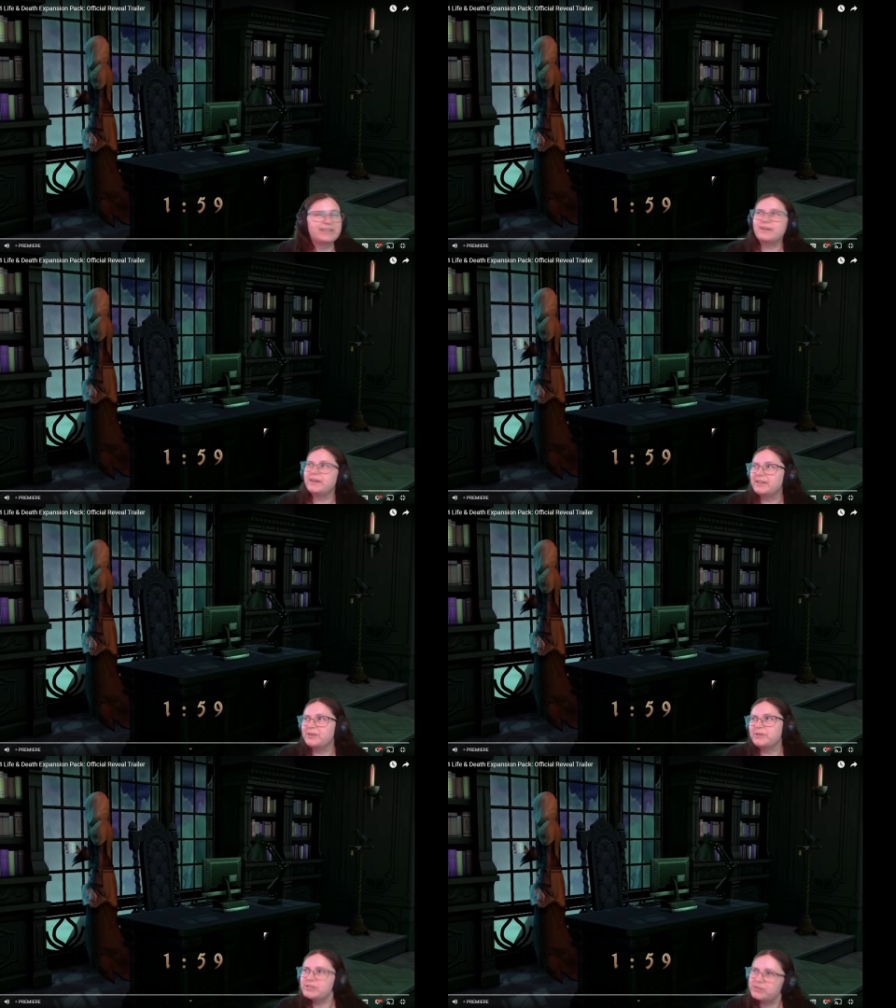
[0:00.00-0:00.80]
got a
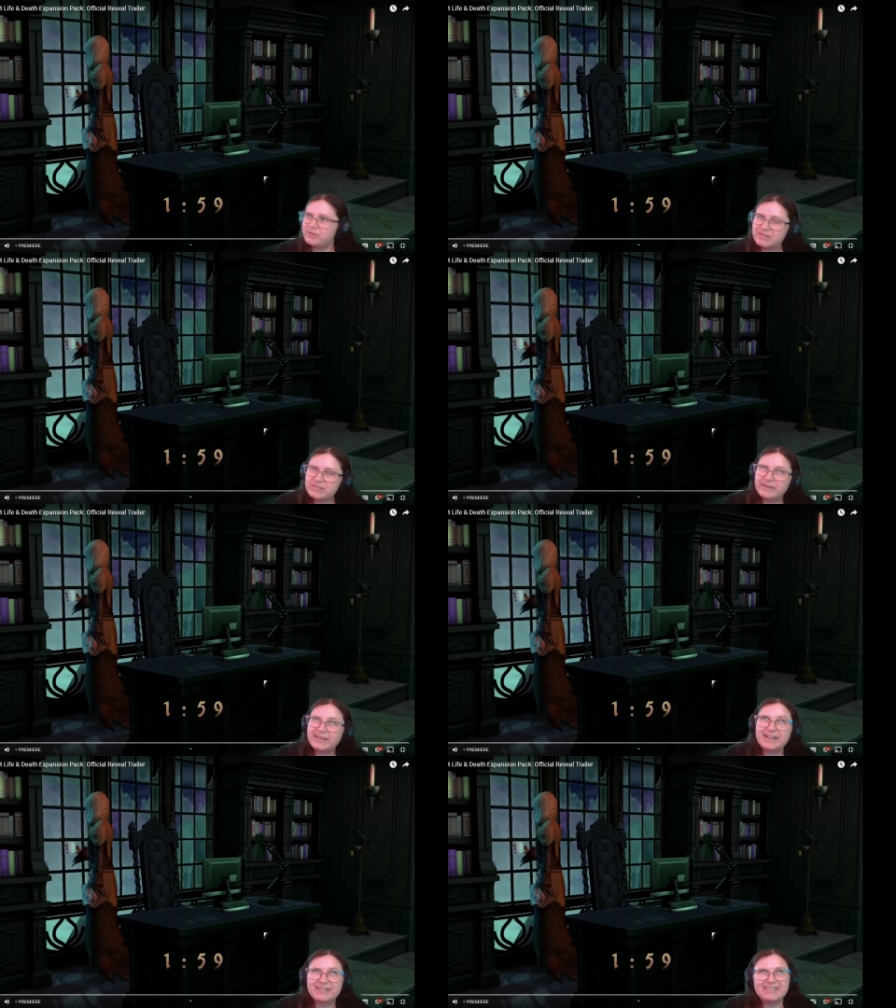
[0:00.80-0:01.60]
green screen, so I
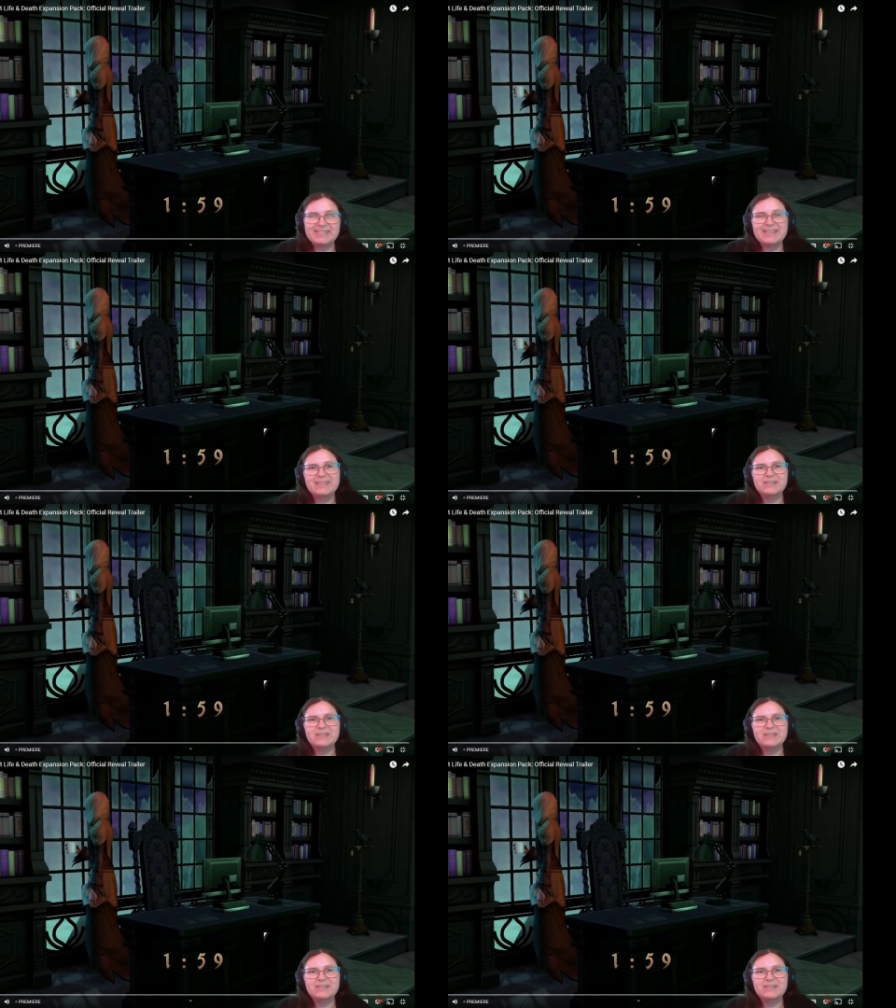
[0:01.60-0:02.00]
can actually